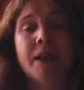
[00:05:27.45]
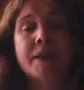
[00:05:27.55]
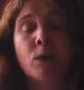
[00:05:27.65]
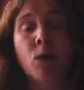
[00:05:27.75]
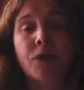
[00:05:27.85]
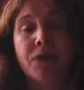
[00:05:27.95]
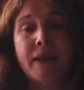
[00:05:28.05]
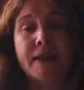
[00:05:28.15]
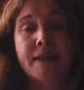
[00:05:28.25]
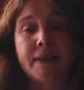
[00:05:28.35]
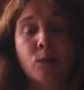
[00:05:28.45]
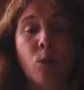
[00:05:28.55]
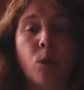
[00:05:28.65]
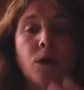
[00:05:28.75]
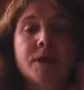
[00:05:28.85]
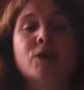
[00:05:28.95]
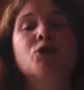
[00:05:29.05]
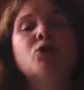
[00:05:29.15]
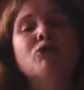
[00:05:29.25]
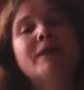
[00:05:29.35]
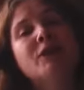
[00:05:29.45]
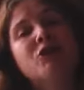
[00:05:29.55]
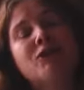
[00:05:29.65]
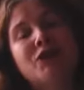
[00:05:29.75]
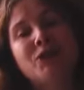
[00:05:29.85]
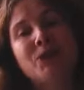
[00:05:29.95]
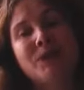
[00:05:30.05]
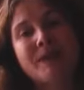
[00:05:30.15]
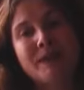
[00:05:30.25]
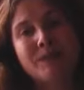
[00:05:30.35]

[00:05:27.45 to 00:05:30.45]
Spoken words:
So what they did was to reintroduce